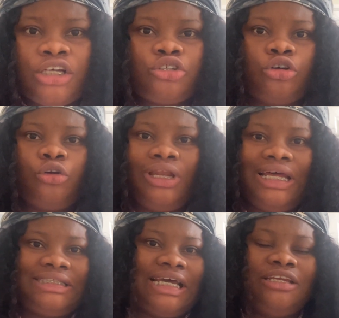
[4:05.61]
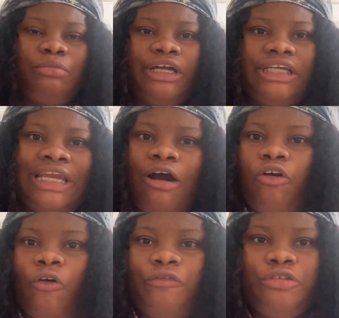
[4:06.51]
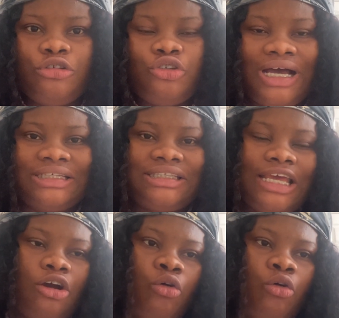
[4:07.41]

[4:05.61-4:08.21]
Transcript: So don't let anybody now confuse you and say,